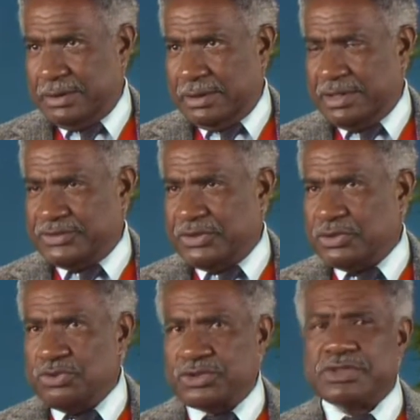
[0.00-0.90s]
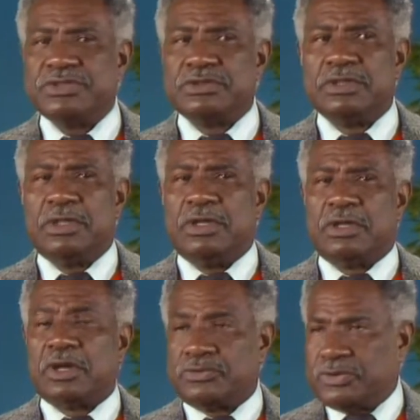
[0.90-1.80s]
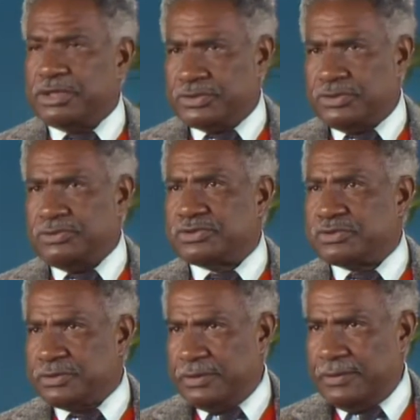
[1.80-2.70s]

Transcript: Institutions, cultural institutions,